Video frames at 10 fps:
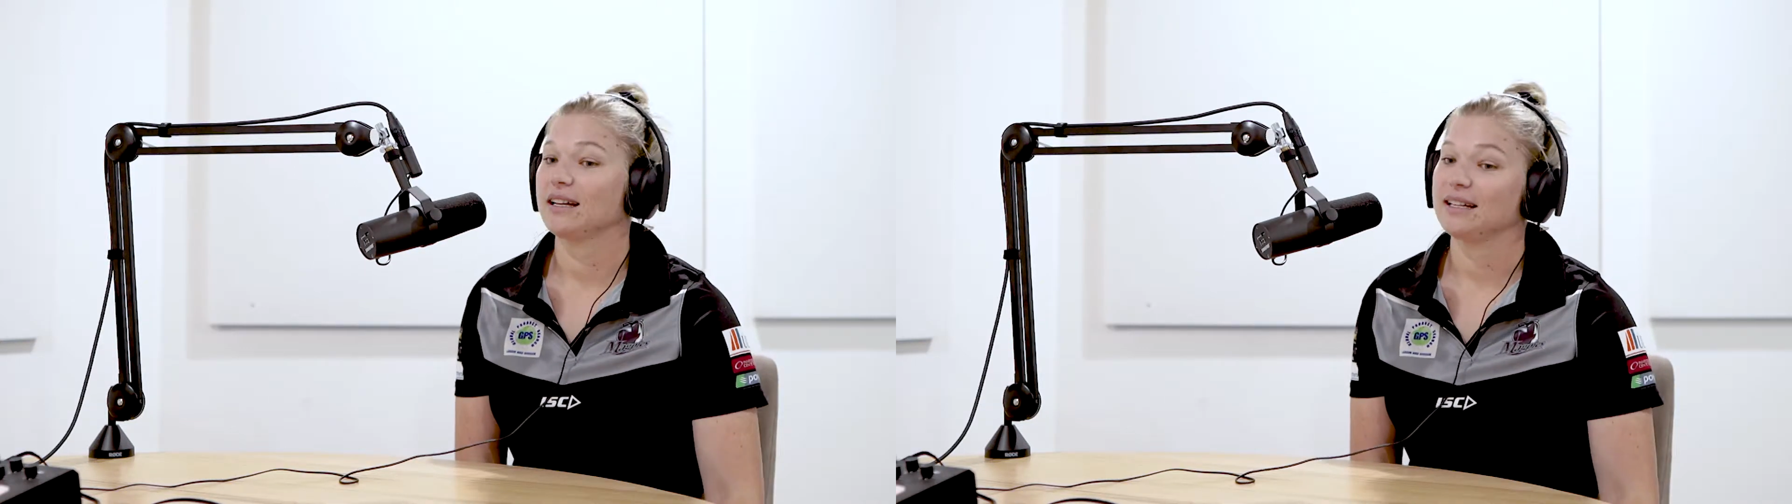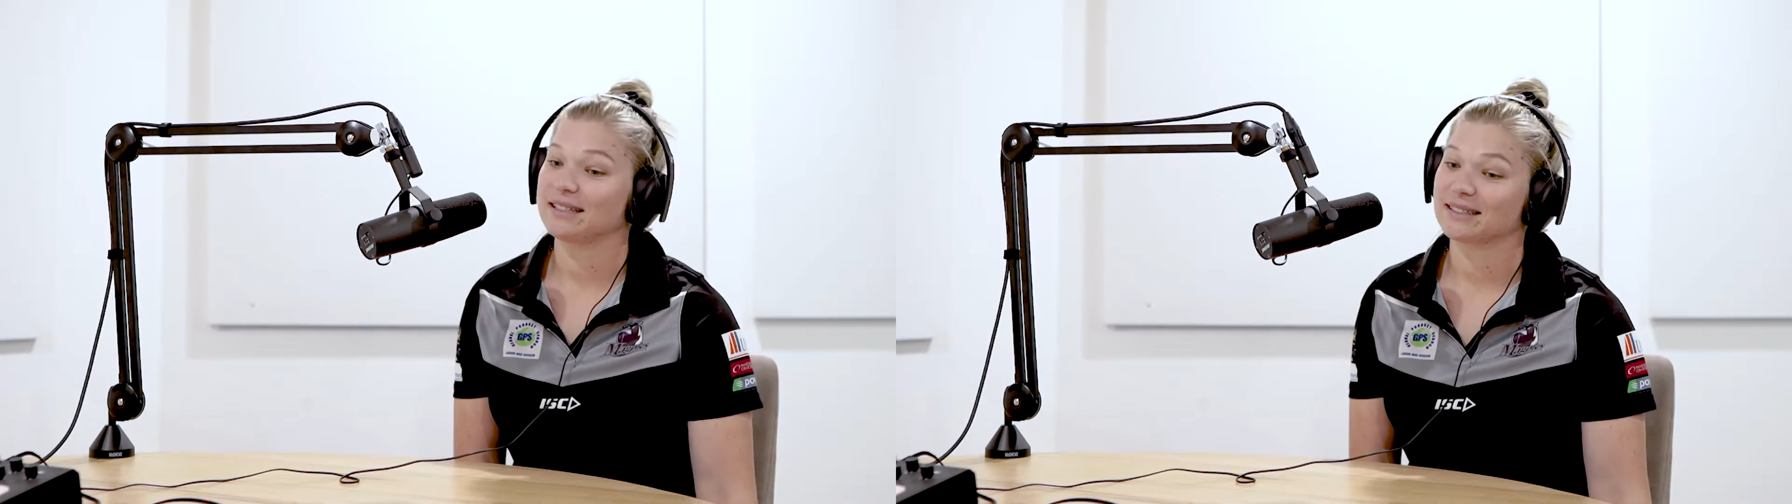
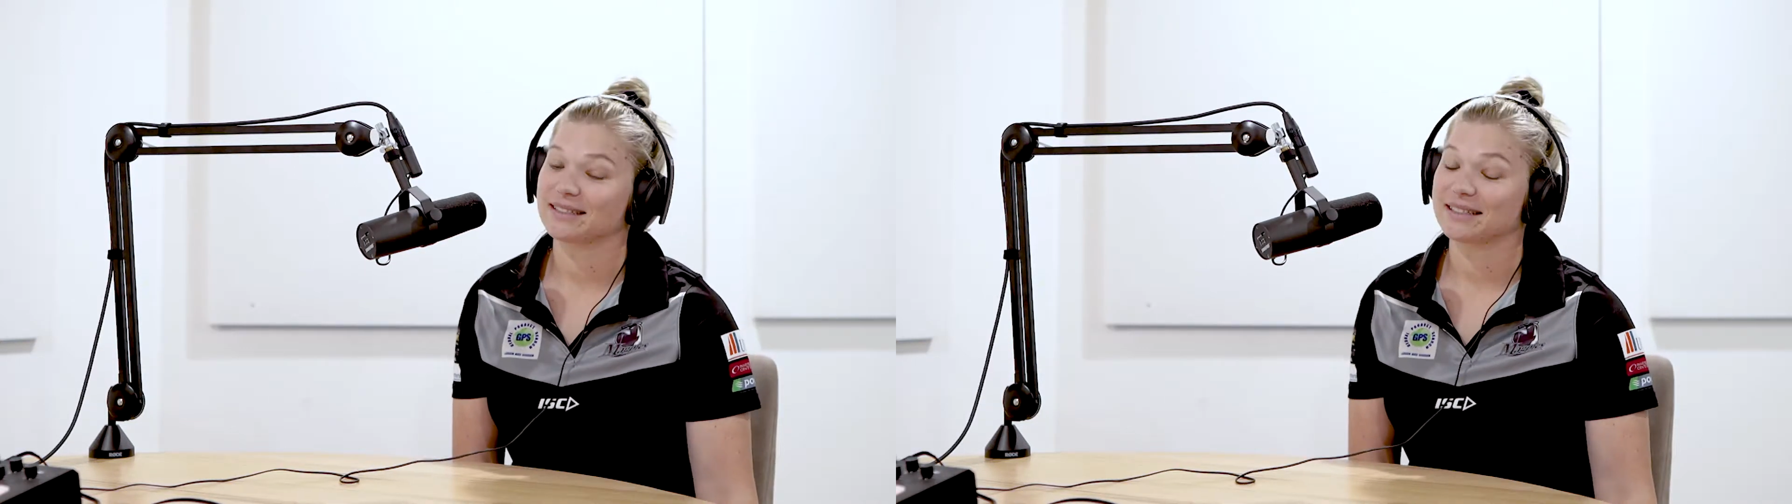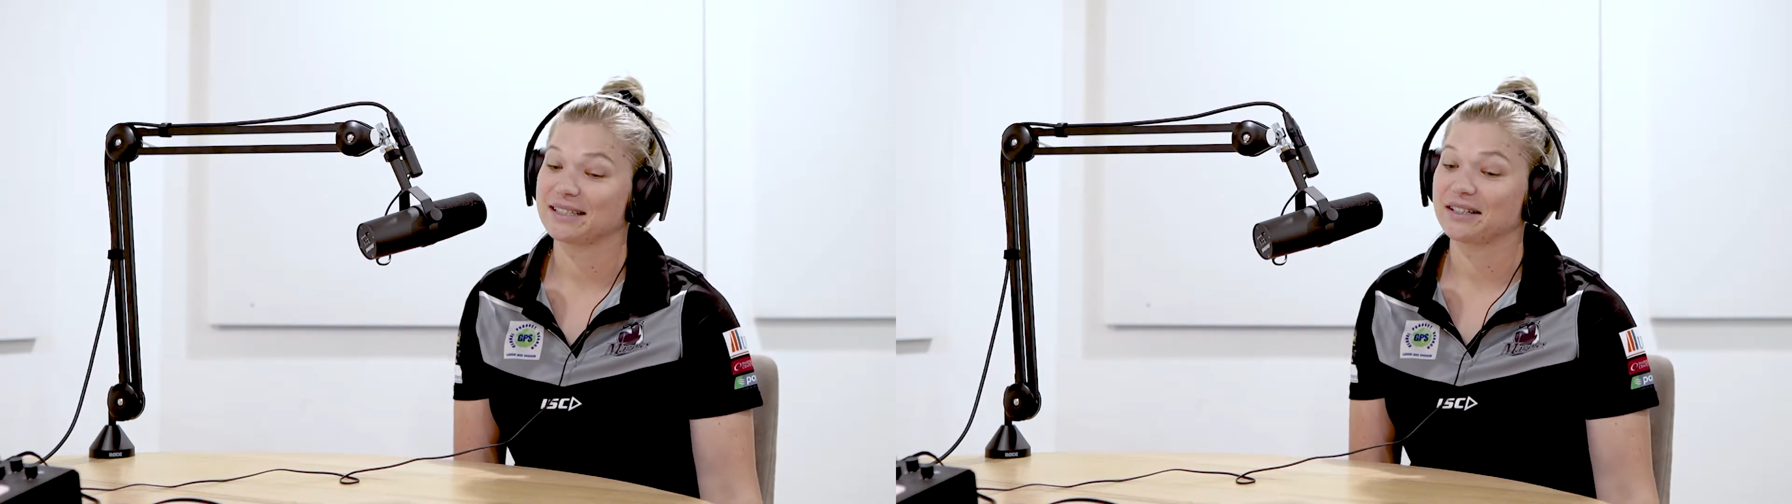It's
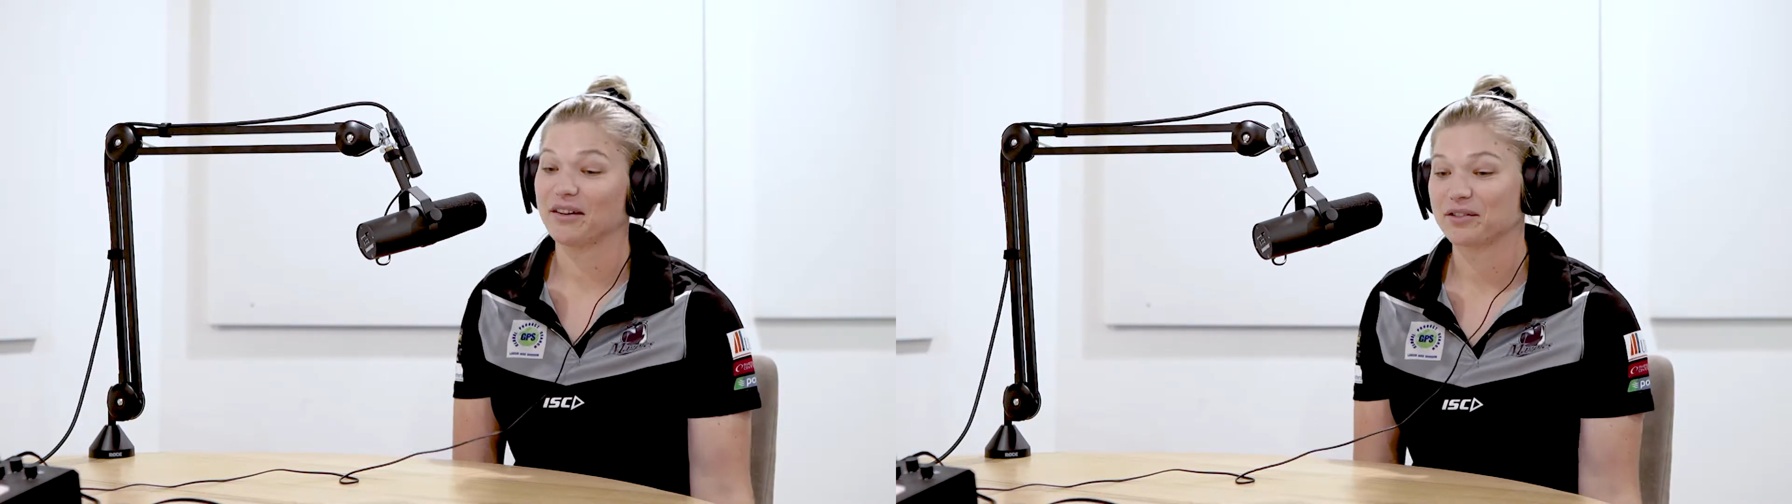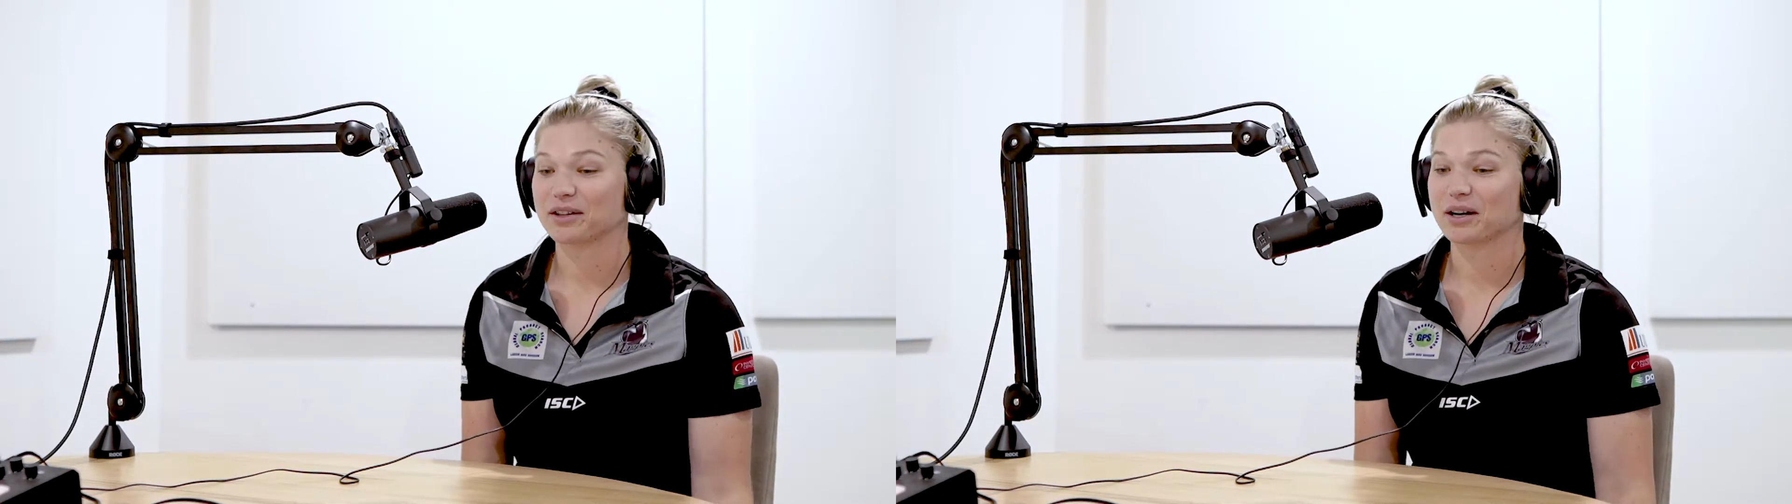I've
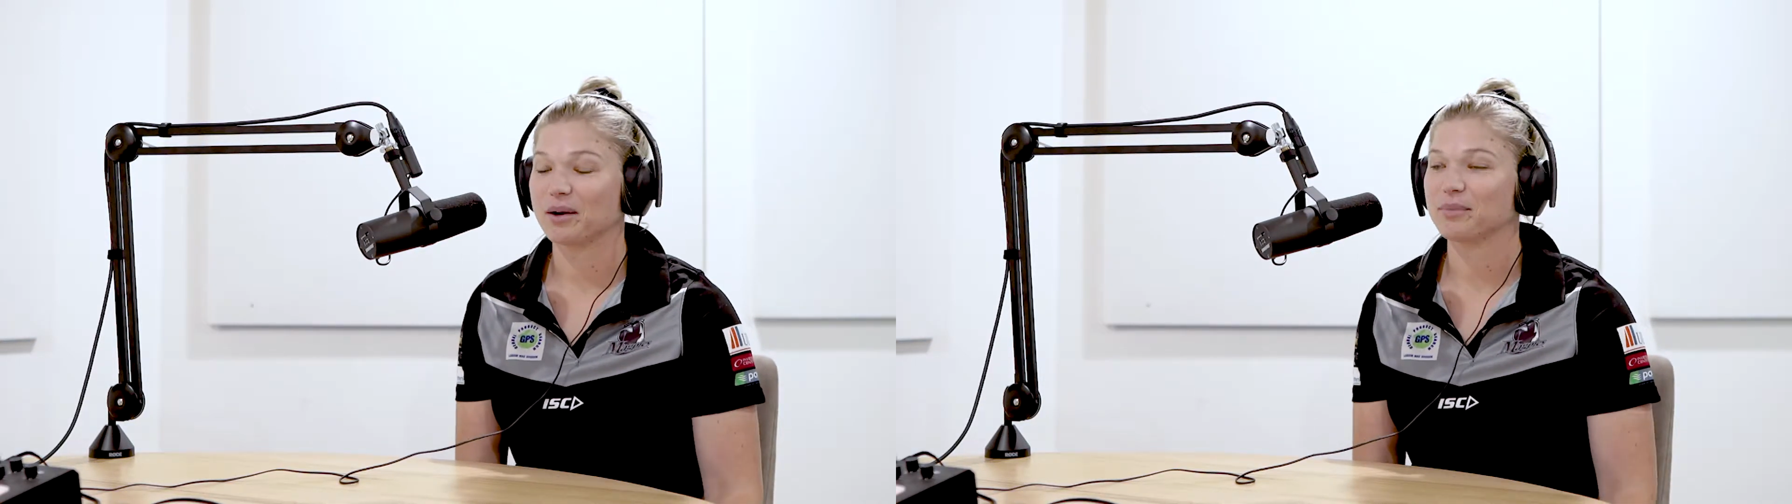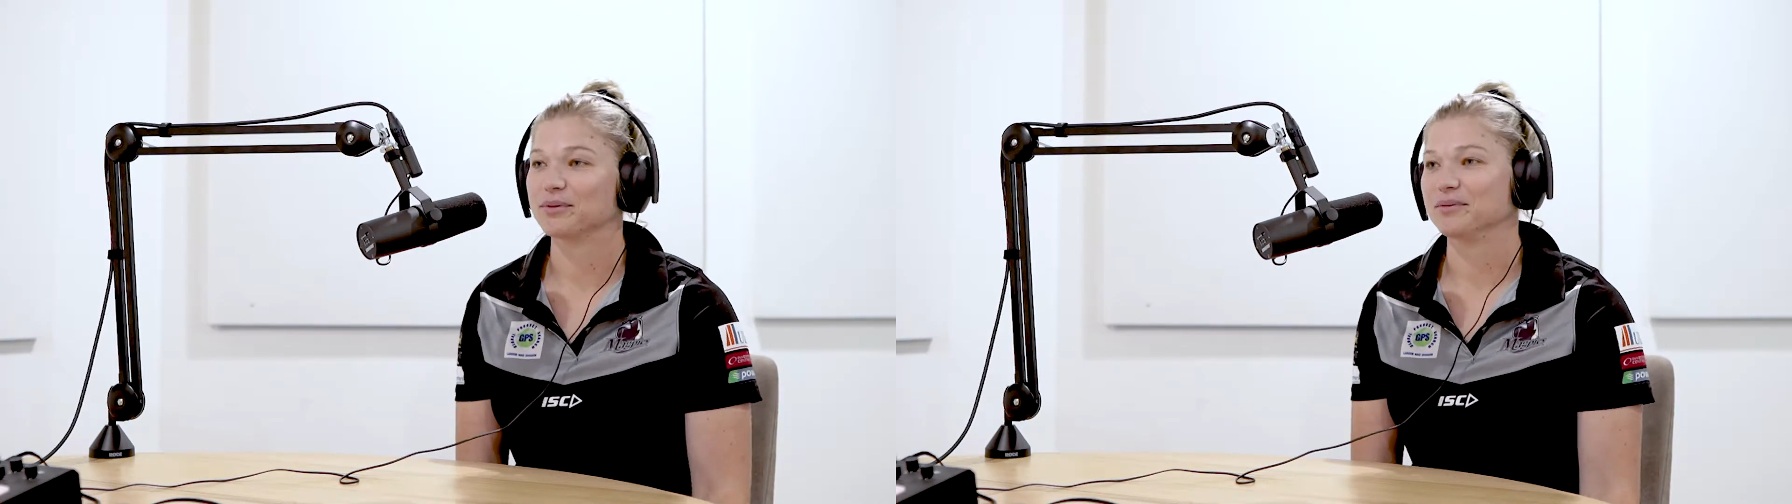got
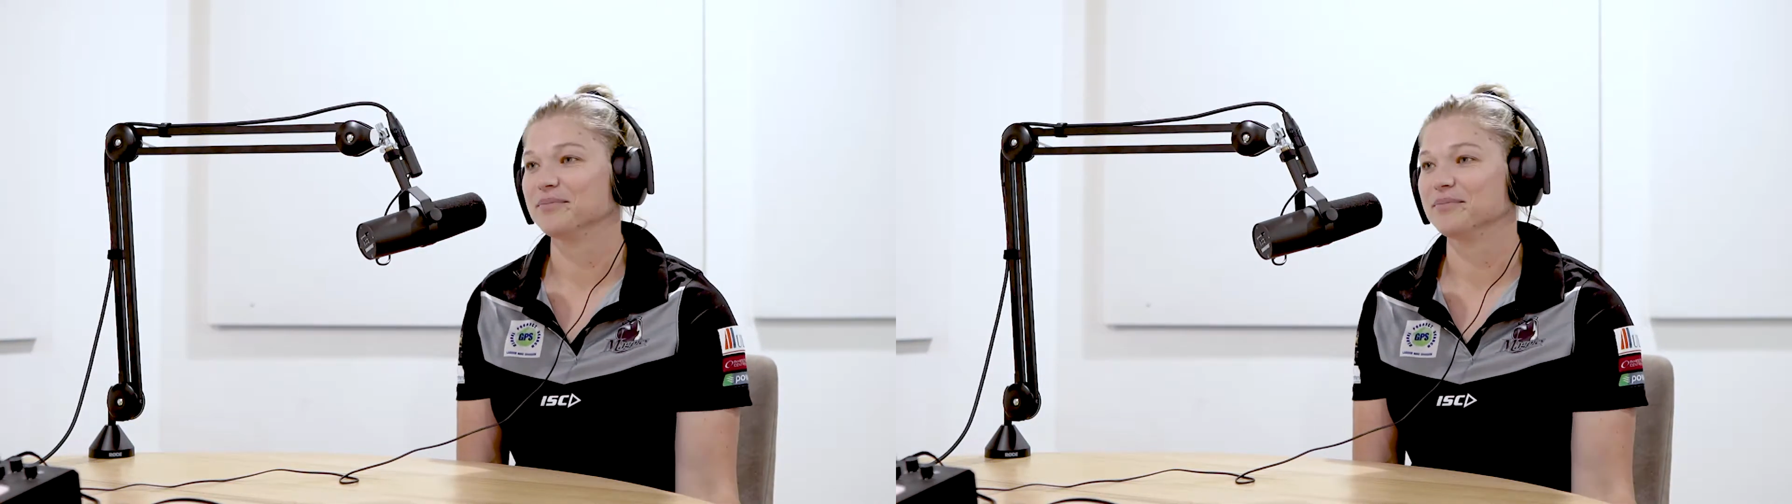couple